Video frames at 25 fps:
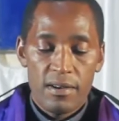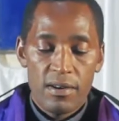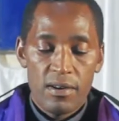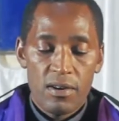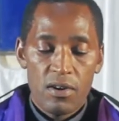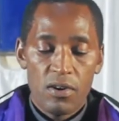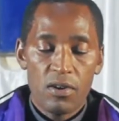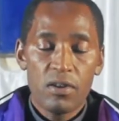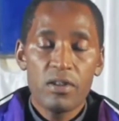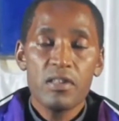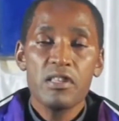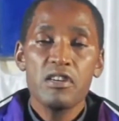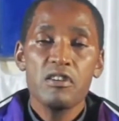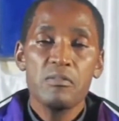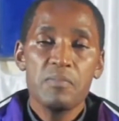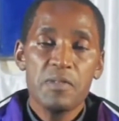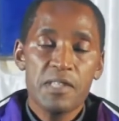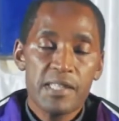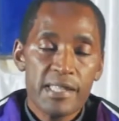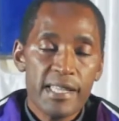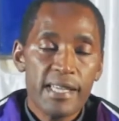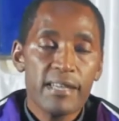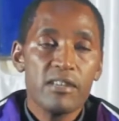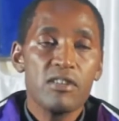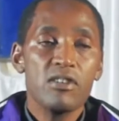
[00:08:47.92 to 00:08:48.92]
all the
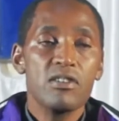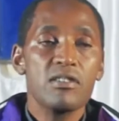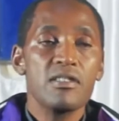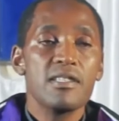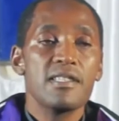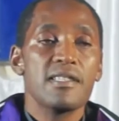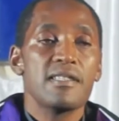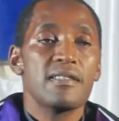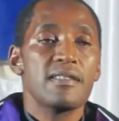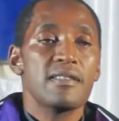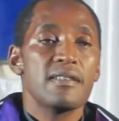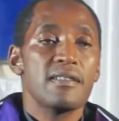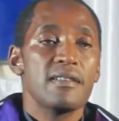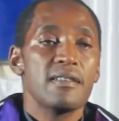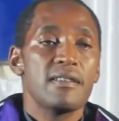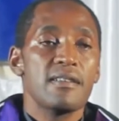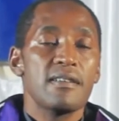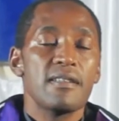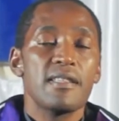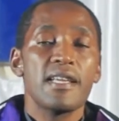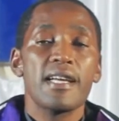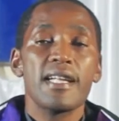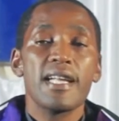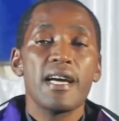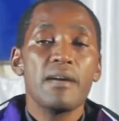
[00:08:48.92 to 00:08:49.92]
obstacles
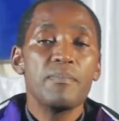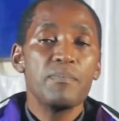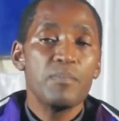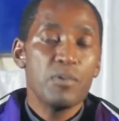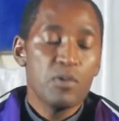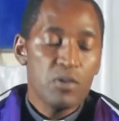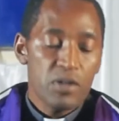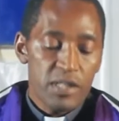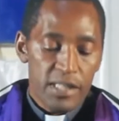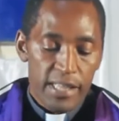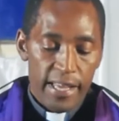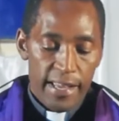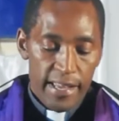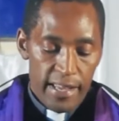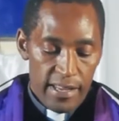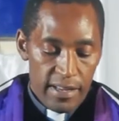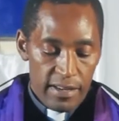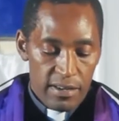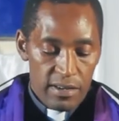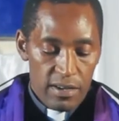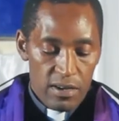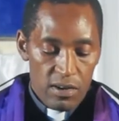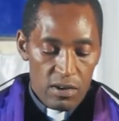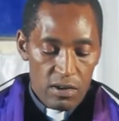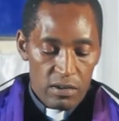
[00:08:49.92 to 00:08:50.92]
that are put
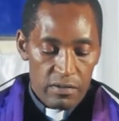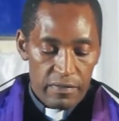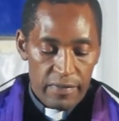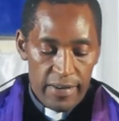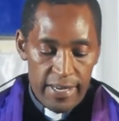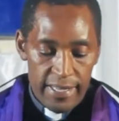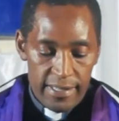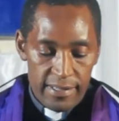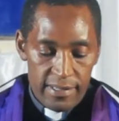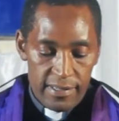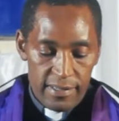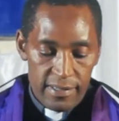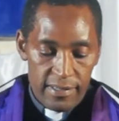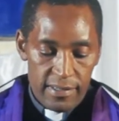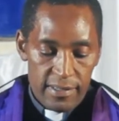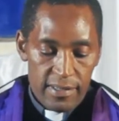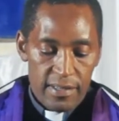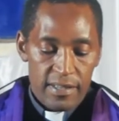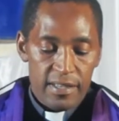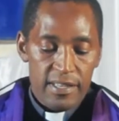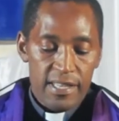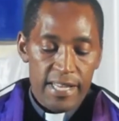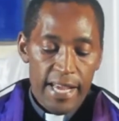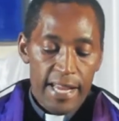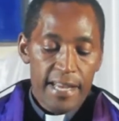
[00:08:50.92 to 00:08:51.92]
ahead of
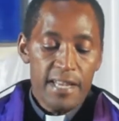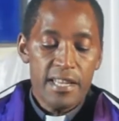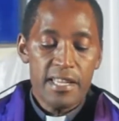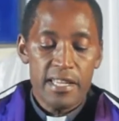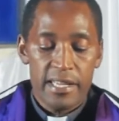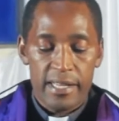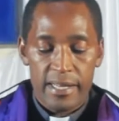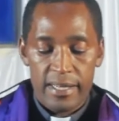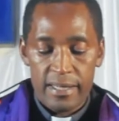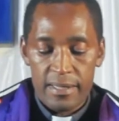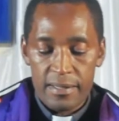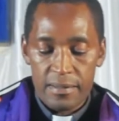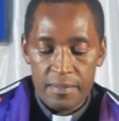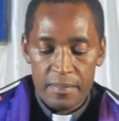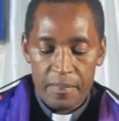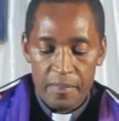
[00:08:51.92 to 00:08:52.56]
us. Daniel